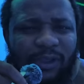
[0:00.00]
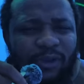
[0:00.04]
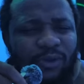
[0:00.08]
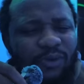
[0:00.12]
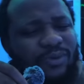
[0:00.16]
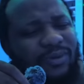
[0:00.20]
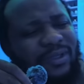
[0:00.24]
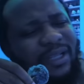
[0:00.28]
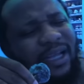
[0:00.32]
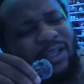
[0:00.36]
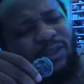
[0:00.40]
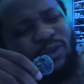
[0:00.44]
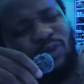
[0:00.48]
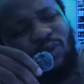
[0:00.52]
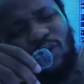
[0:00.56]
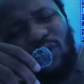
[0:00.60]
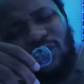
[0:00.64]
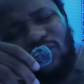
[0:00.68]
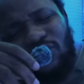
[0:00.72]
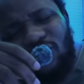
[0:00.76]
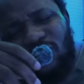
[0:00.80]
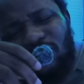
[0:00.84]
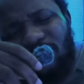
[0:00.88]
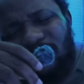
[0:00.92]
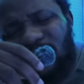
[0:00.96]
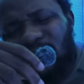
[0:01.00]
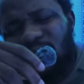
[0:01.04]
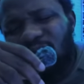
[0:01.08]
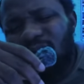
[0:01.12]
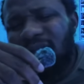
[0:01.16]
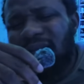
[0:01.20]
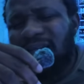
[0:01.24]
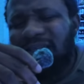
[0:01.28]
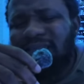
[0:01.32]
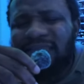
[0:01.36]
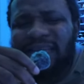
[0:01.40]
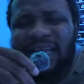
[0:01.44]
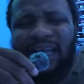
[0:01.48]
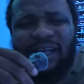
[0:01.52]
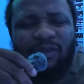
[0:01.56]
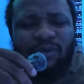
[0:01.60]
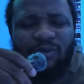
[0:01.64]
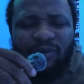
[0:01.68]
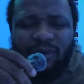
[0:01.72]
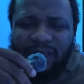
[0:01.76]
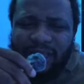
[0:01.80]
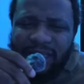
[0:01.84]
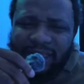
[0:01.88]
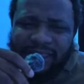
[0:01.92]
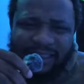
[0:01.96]
You now talk to me. You now say I no
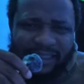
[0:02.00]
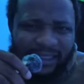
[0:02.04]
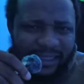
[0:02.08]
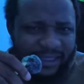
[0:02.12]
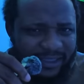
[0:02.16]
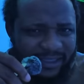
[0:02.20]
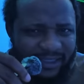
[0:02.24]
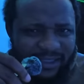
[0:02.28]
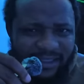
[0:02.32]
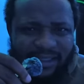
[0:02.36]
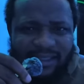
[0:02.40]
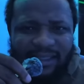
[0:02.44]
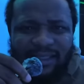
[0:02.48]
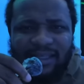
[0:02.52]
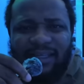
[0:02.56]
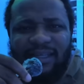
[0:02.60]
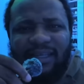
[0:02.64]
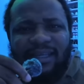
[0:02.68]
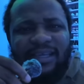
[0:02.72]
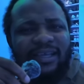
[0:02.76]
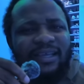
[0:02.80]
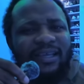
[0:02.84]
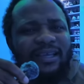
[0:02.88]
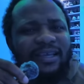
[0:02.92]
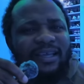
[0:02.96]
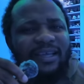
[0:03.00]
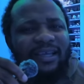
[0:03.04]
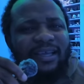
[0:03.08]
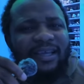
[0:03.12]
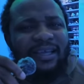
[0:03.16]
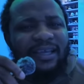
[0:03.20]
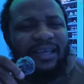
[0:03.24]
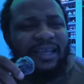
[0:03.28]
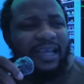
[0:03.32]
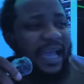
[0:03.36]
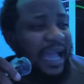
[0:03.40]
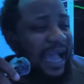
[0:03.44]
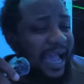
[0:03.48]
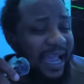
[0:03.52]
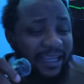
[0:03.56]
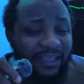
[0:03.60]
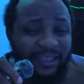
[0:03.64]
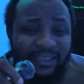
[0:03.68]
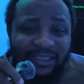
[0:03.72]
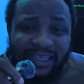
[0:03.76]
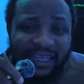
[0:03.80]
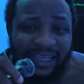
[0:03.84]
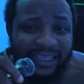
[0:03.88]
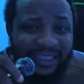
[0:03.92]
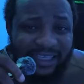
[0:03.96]
get sense. I
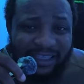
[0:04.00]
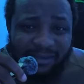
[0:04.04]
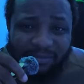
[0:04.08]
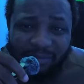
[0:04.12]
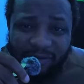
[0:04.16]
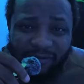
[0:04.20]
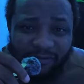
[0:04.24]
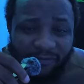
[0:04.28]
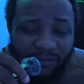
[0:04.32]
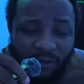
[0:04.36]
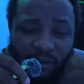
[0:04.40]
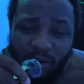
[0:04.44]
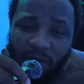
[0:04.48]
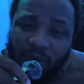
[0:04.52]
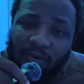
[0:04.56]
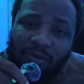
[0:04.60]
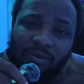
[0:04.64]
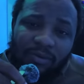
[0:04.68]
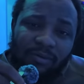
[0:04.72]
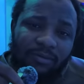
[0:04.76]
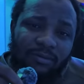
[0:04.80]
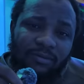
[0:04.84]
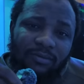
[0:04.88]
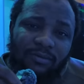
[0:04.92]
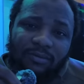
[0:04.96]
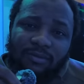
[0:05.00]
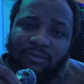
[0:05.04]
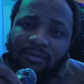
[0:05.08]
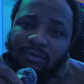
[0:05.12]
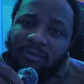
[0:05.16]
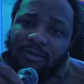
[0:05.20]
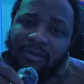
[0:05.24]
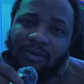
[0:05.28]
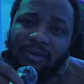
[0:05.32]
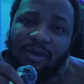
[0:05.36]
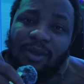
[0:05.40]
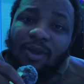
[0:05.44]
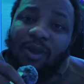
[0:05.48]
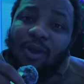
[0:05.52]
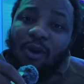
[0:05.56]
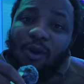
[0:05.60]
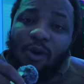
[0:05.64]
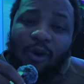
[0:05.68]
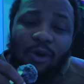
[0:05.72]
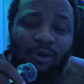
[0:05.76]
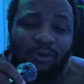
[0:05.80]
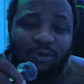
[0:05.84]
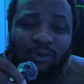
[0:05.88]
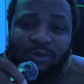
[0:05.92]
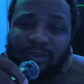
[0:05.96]
said it before.
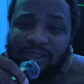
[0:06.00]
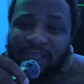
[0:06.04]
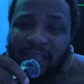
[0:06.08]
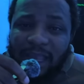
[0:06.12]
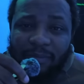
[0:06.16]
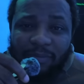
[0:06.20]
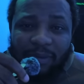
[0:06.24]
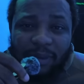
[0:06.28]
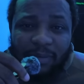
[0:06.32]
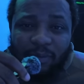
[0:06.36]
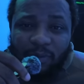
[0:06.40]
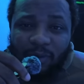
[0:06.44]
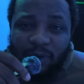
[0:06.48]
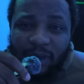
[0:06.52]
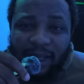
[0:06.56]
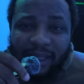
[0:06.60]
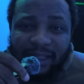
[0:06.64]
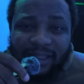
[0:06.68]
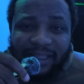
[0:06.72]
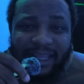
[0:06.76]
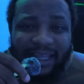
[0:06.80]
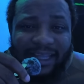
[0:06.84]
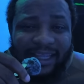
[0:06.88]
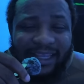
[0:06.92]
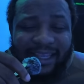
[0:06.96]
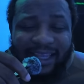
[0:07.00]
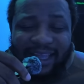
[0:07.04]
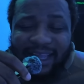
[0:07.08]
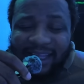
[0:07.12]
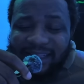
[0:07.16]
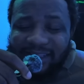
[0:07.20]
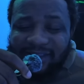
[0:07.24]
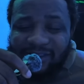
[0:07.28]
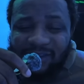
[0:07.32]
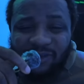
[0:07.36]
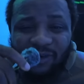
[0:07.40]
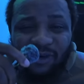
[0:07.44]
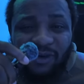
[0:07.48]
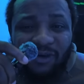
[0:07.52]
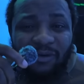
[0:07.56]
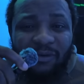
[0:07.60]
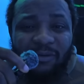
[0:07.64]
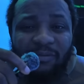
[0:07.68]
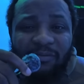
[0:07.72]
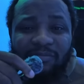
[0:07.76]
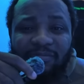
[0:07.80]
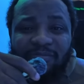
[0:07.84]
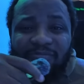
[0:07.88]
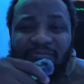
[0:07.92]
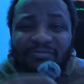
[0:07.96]
All those kind of people, eh, they get
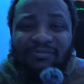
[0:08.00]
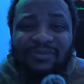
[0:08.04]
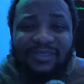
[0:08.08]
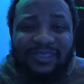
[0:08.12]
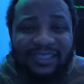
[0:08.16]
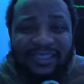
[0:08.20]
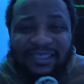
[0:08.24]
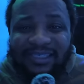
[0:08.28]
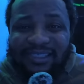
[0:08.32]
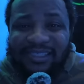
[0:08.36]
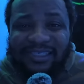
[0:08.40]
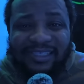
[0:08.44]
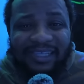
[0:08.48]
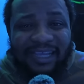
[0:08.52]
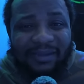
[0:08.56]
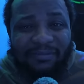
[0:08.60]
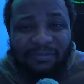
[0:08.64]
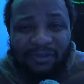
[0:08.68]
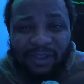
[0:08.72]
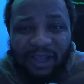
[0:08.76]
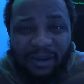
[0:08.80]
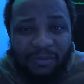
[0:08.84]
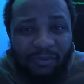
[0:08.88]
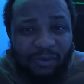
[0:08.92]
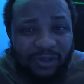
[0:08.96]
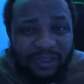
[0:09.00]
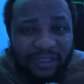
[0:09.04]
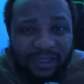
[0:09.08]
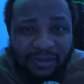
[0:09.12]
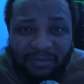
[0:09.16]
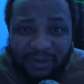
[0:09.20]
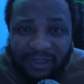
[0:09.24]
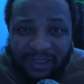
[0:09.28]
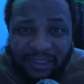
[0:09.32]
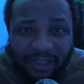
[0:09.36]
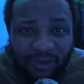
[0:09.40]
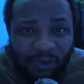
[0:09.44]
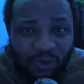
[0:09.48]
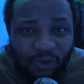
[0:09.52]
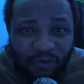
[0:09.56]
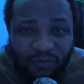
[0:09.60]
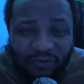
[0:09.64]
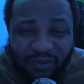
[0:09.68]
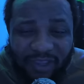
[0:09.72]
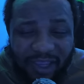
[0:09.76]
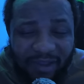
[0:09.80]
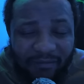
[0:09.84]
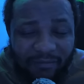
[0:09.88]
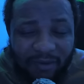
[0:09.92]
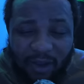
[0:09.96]
some things inside their body, make them no
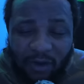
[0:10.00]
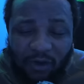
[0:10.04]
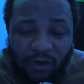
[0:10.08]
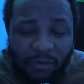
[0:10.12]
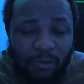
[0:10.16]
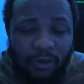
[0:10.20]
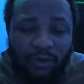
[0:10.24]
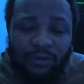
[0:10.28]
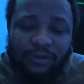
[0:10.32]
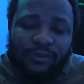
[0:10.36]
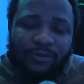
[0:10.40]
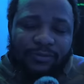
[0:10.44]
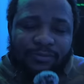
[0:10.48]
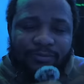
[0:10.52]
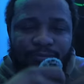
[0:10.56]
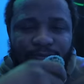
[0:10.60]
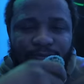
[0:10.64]
fear ever come out.